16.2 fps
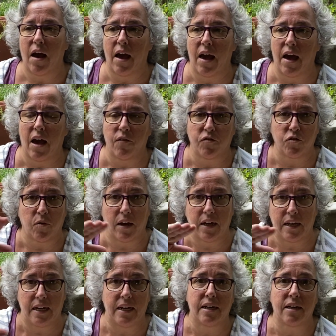after I
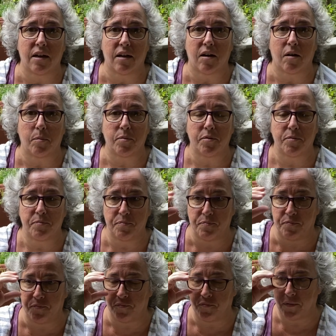heat it up,
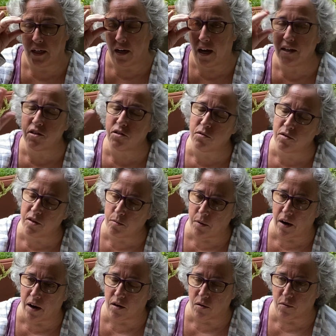and I do in the
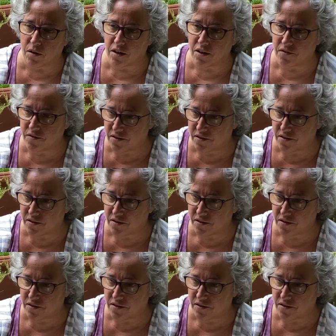microwave,